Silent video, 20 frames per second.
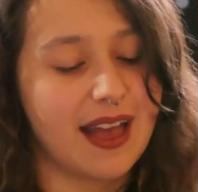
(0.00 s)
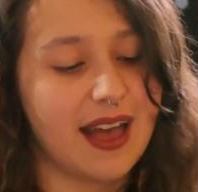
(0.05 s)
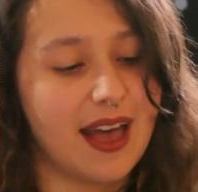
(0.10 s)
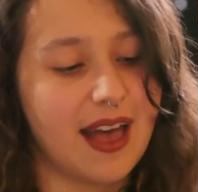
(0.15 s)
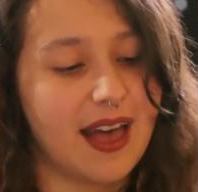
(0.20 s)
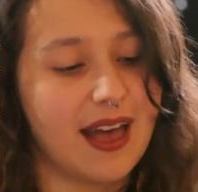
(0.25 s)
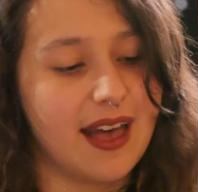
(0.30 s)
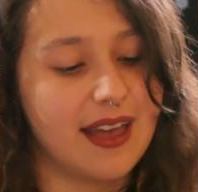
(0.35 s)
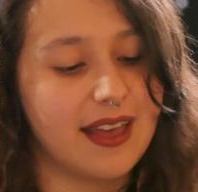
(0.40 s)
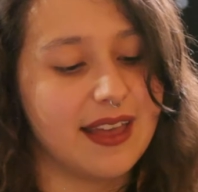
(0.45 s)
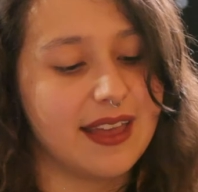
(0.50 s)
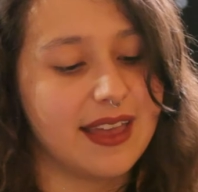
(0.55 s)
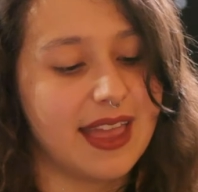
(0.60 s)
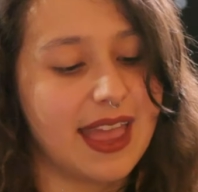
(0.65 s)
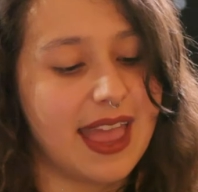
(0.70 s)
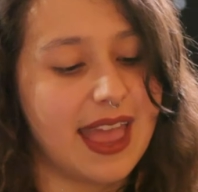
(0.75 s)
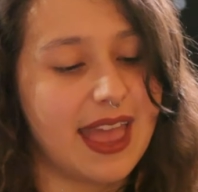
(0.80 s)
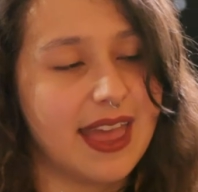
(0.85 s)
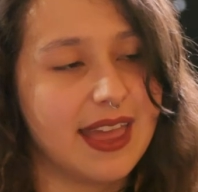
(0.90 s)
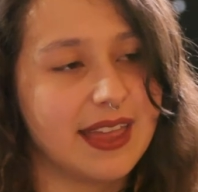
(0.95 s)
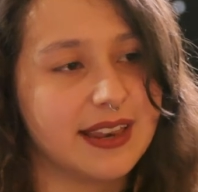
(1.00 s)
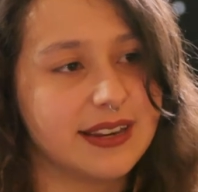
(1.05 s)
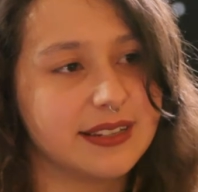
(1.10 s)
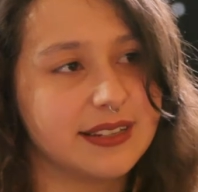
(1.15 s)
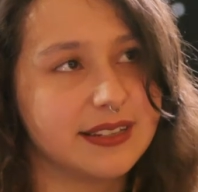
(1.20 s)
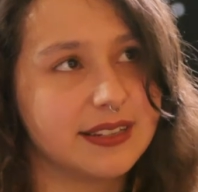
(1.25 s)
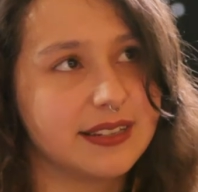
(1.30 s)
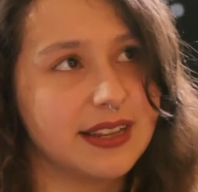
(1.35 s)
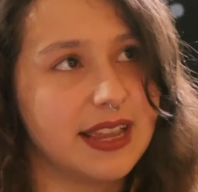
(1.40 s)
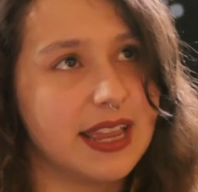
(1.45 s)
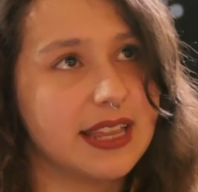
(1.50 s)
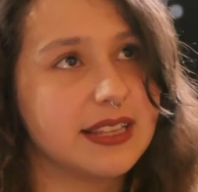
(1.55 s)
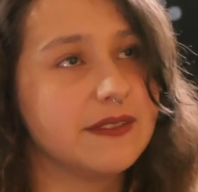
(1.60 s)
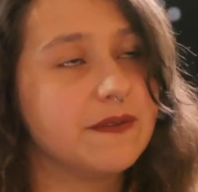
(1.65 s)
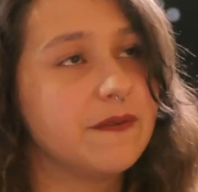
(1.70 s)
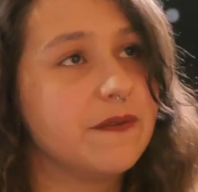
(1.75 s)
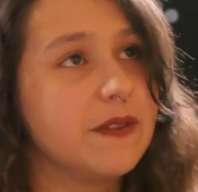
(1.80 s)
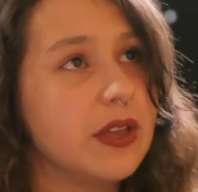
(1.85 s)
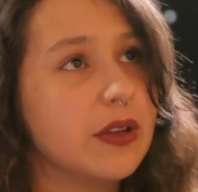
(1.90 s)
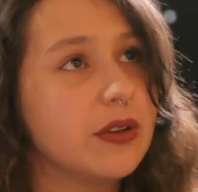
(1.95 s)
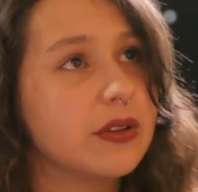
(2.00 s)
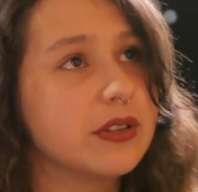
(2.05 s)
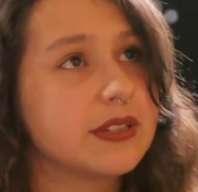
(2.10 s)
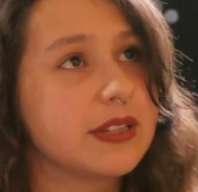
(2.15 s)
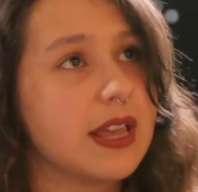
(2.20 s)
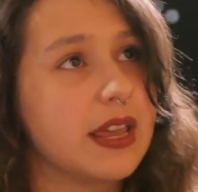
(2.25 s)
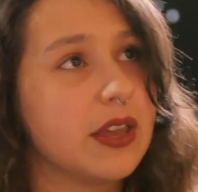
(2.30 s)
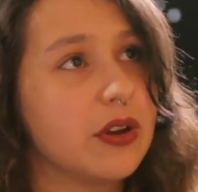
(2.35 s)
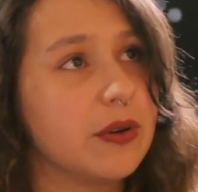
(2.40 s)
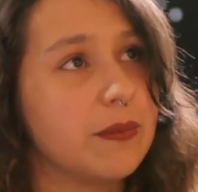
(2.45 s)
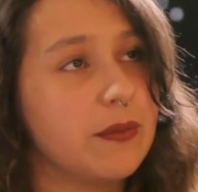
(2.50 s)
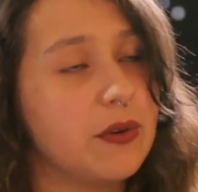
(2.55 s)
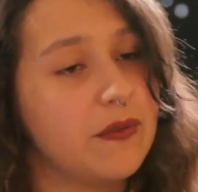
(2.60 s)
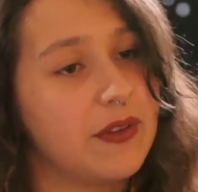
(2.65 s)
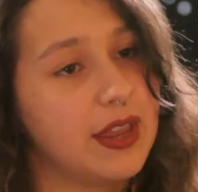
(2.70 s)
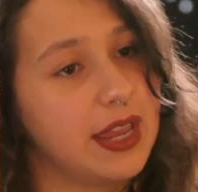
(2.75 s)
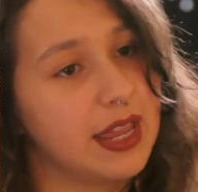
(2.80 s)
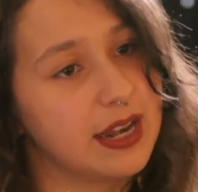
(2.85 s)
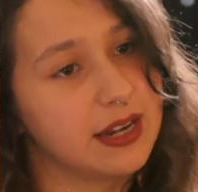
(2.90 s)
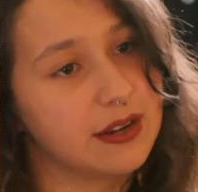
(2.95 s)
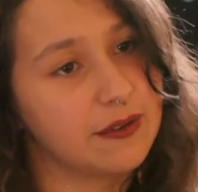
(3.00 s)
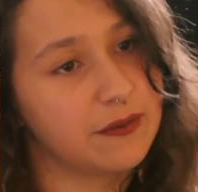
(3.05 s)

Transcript: Uh, and it feels like you're moving in a